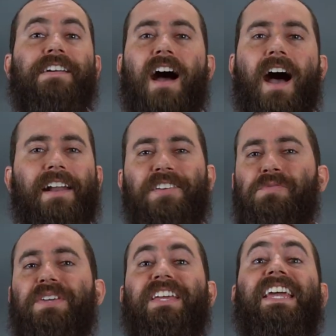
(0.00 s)
God as
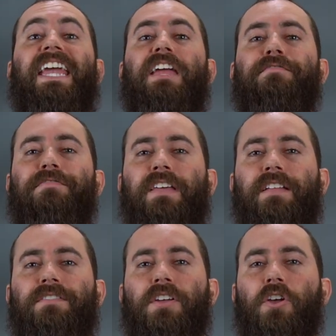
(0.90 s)
being
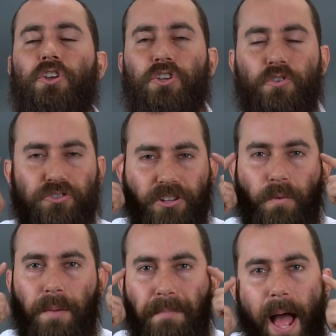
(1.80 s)
infinite, usually
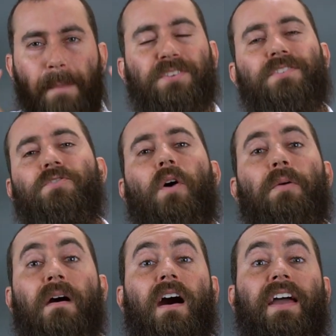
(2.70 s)
what pops into our
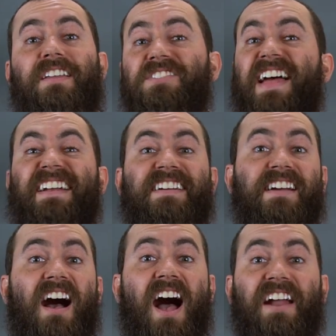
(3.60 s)
mind is that
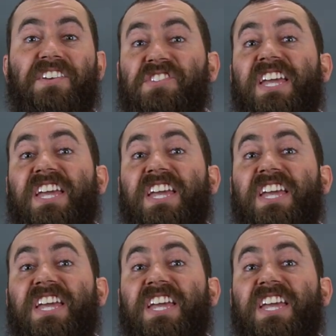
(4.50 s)
God is